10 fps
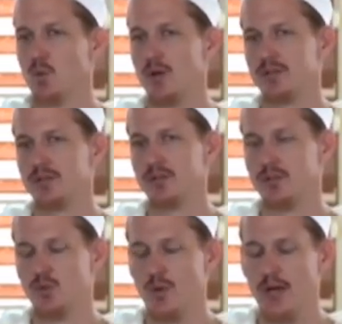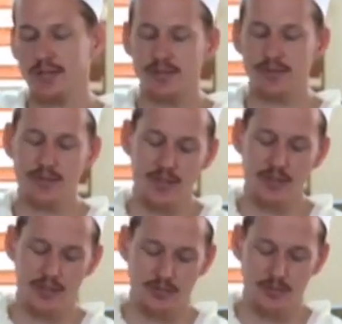once or twice,
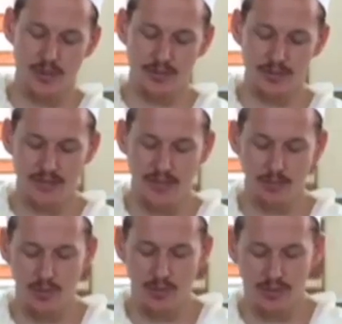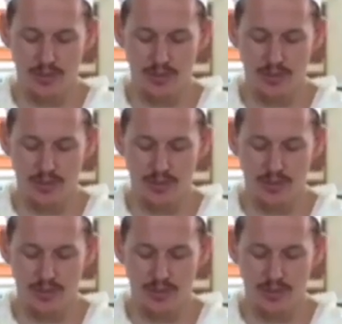throughout the entire book.